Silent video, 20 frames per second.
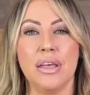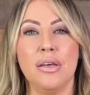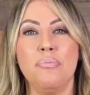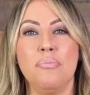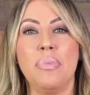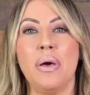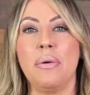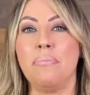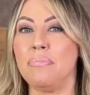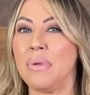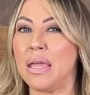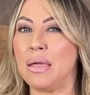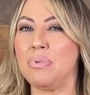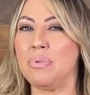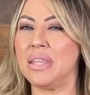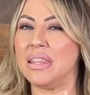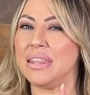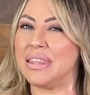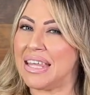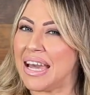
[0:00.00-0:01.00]
But
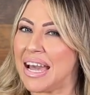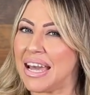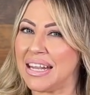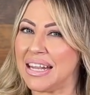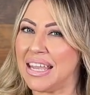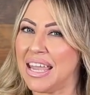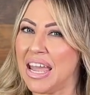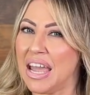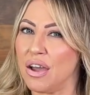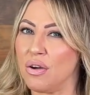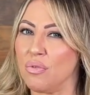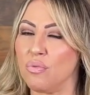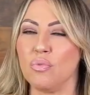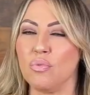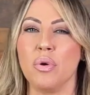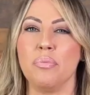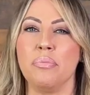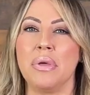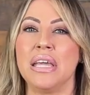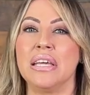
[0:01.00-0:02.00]
maybe that account
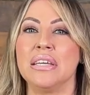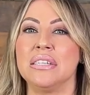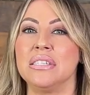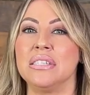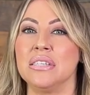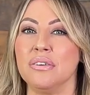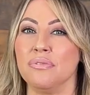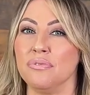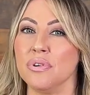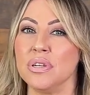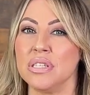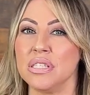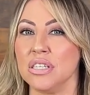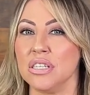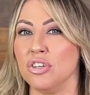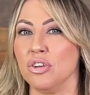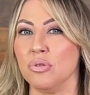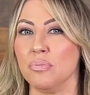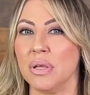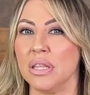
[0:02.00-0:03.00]
will make a difference in
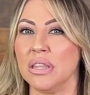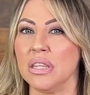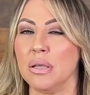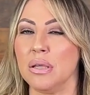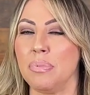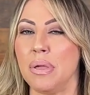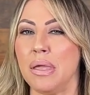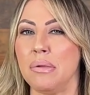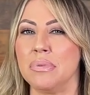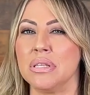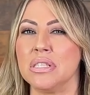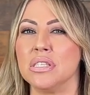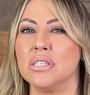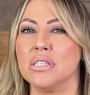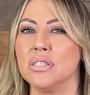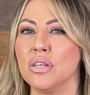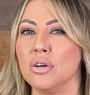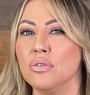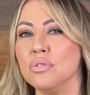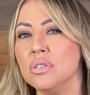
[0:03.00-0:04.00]
your monthly payments
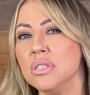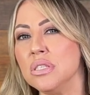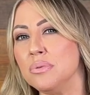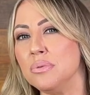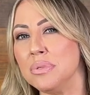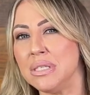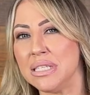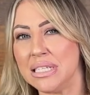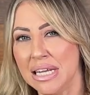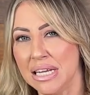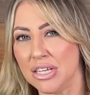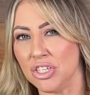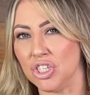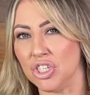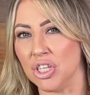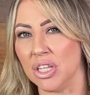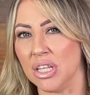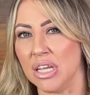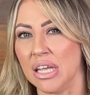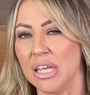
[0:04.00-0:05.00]
so
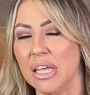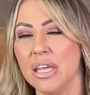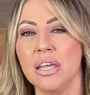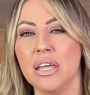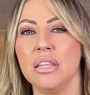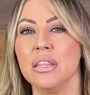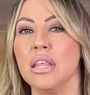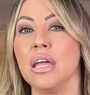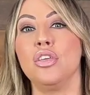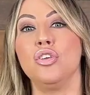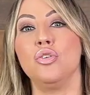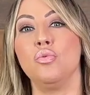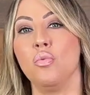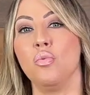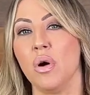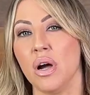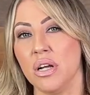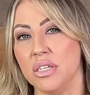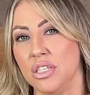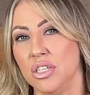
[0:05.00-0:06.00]
substantially that you
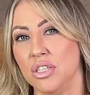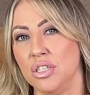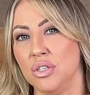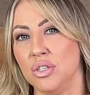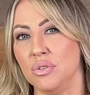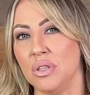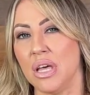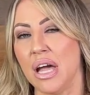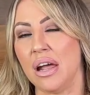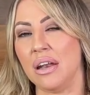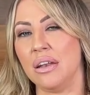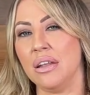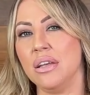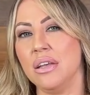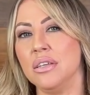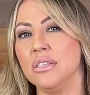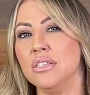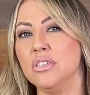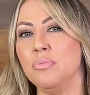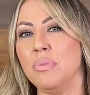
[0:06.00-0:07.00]
want to do that.
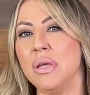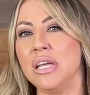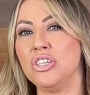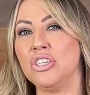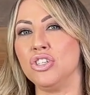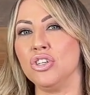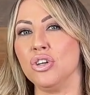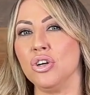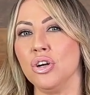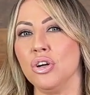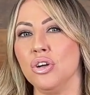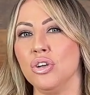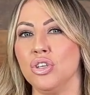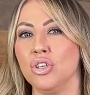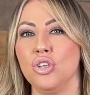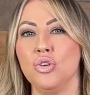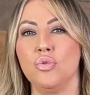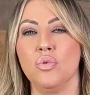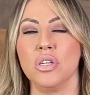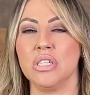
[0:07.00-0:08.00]
So make sure
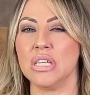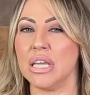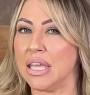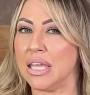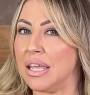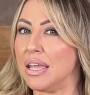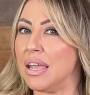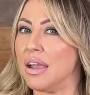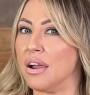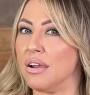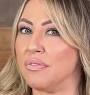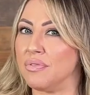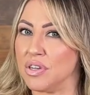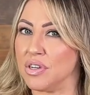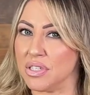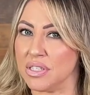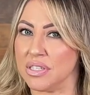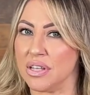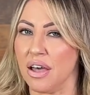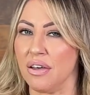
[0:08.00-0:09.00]
you are taking care of
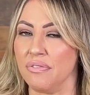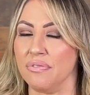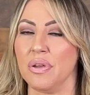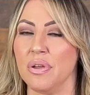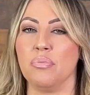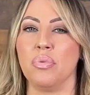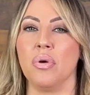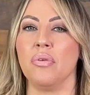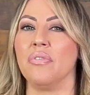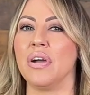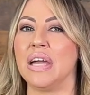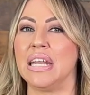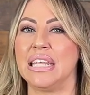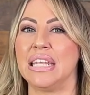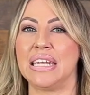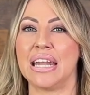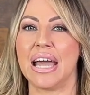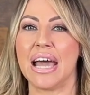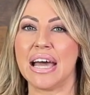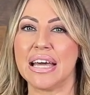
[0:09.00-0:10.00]
yourself and
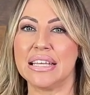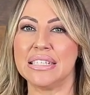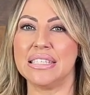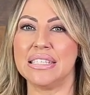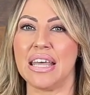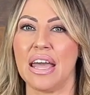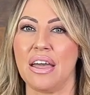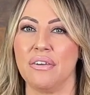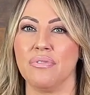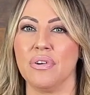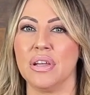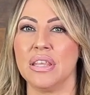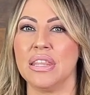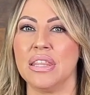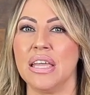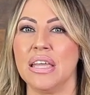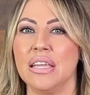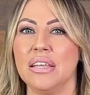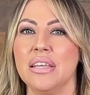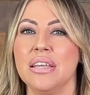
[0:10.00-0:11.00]
providing us
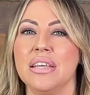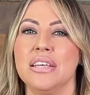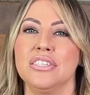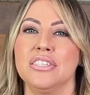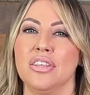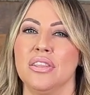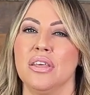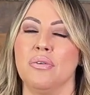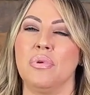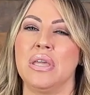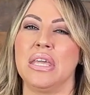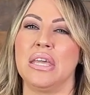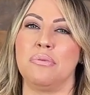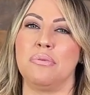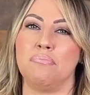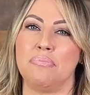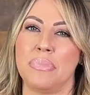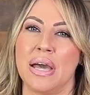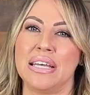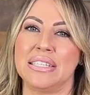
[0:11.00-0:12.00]
everything so that we can
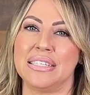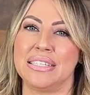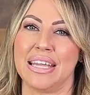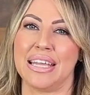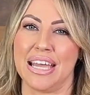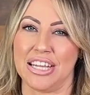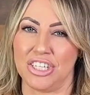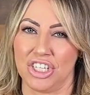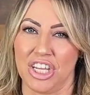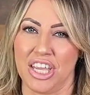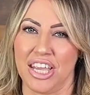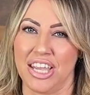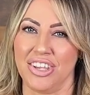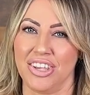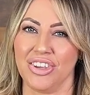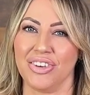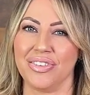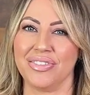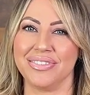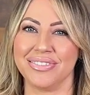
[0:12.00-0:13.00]
best educate
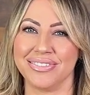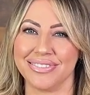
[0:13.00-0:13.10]
you.